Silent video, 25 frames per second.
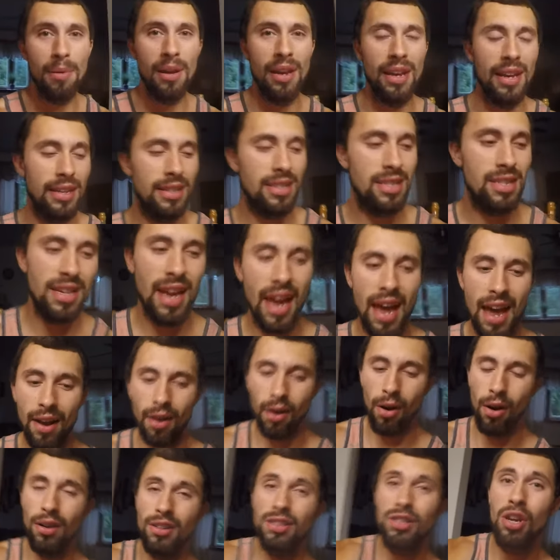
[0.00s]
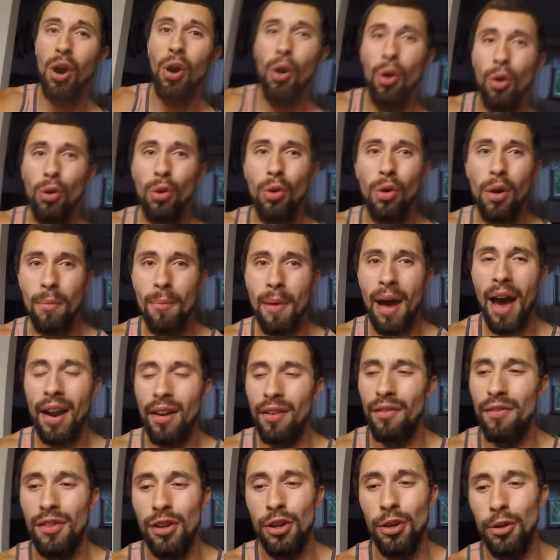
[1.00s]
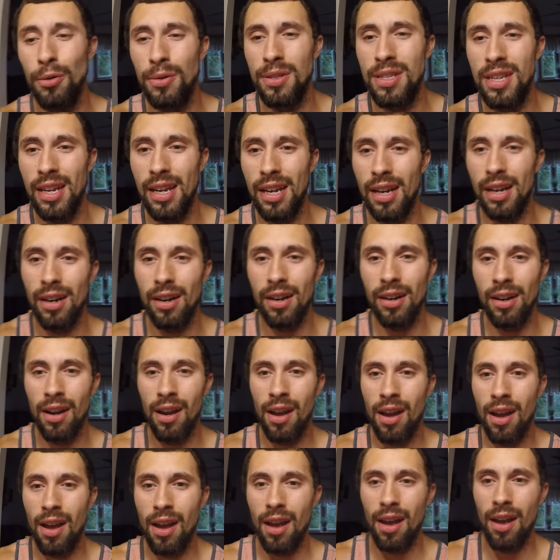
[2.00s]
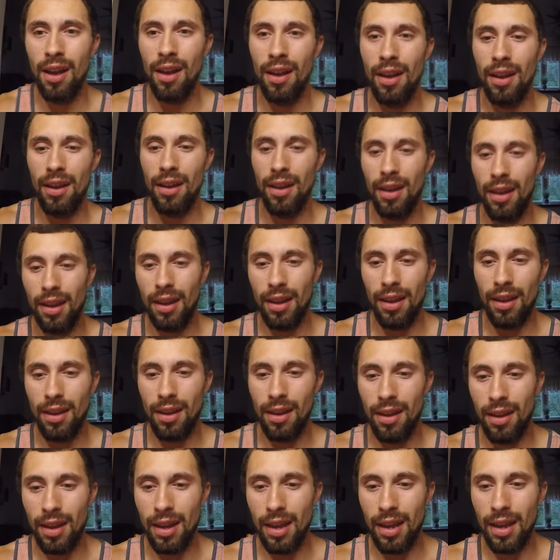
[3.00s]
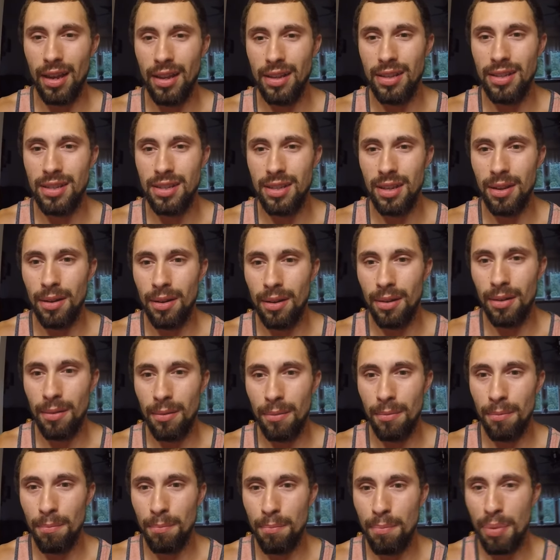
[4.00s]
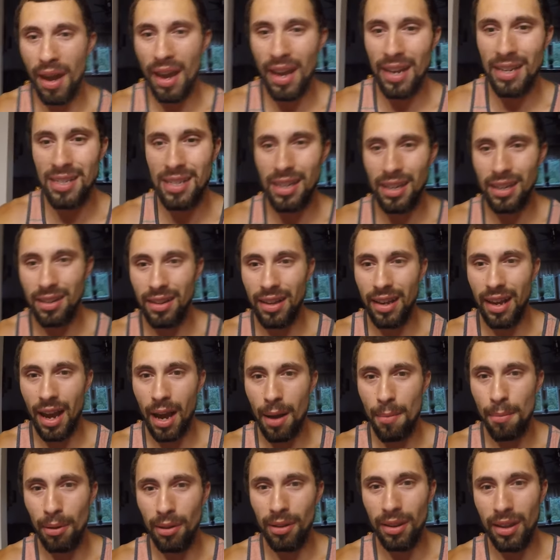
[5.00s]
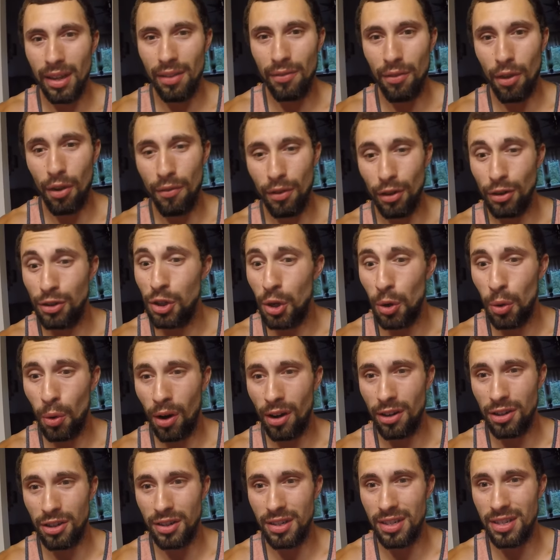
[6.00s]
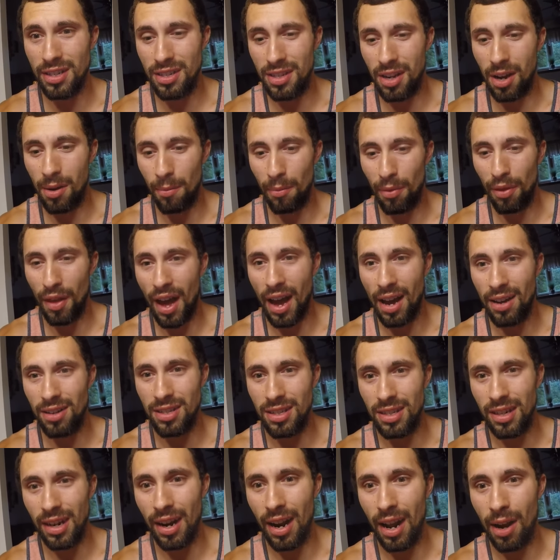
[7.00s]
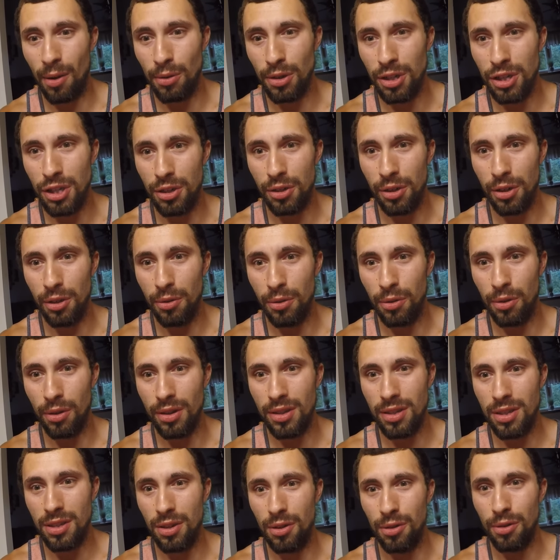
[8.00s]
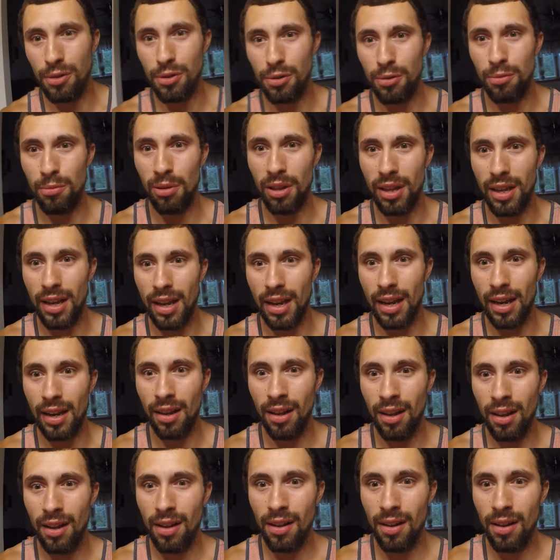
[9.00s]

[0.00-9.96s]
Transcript: being said, our total amount of views here is basically, I believe, over 200 and some thousand, and I will show you on Social Blade.